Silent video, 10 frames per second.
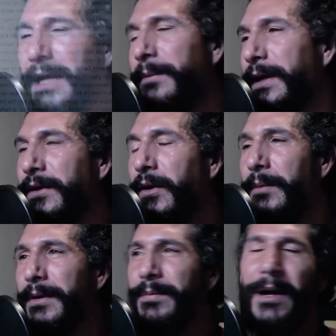have beaten you
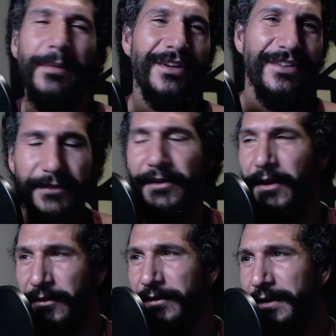up it's probably because he saw
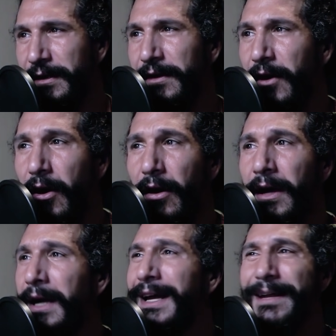you sitting in the car
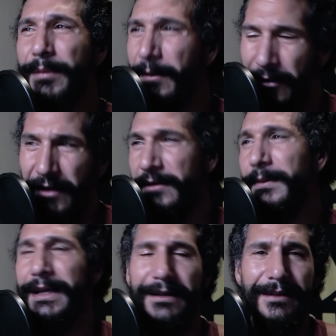he probably thought
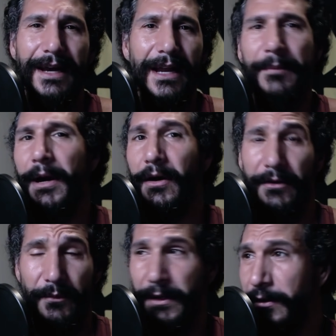something in his head
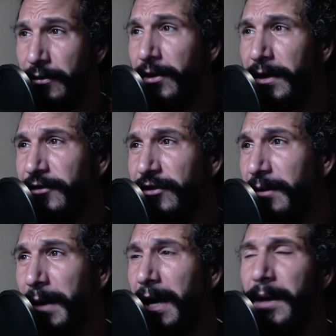about what you're talking shit
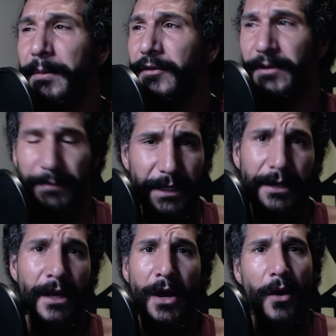about him or something